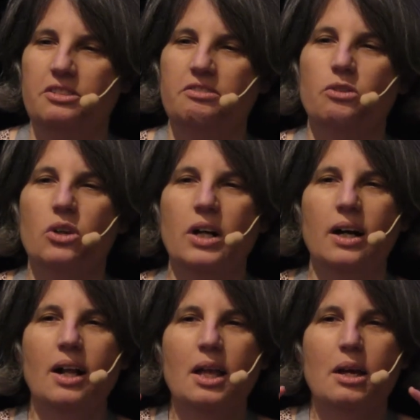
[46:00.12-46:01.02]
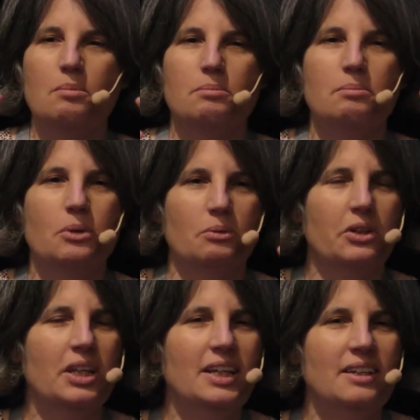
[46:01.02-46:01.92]
these fora, but
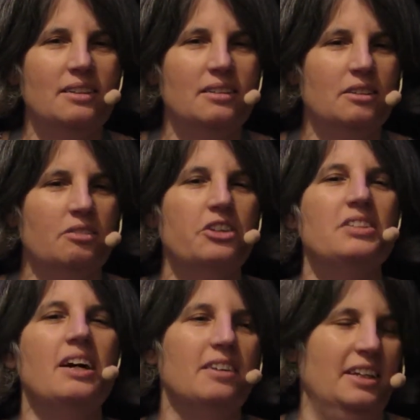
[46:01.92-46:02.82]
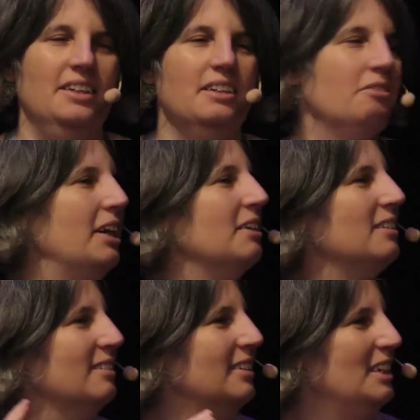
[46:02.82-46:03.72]
really universality. If I
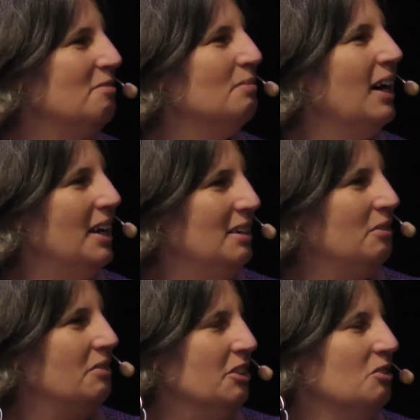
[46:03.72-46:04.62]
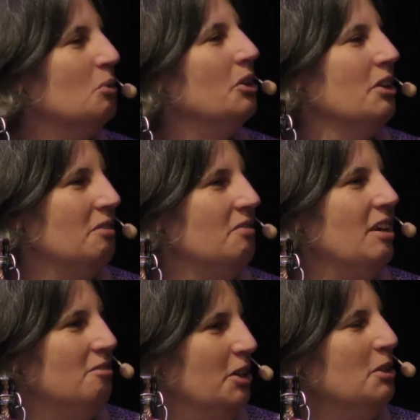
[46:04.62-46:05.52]
can leave mine with this word of
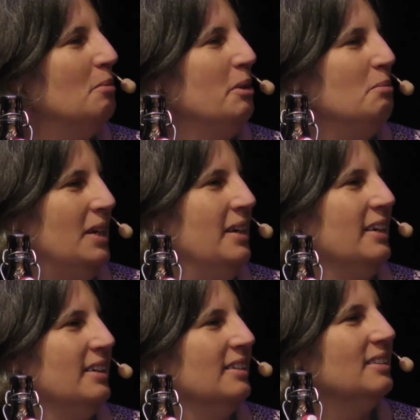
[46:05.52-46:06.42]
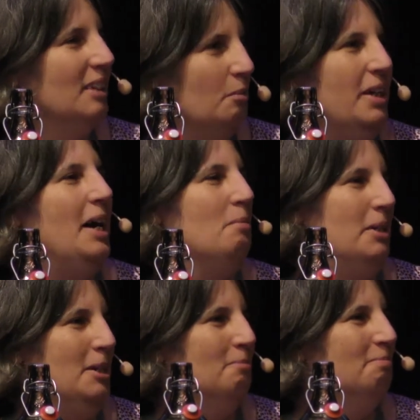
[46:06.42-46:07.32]
every human being, I'll be
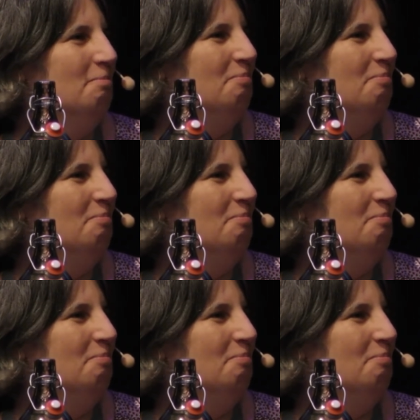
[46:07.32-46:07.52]
happy.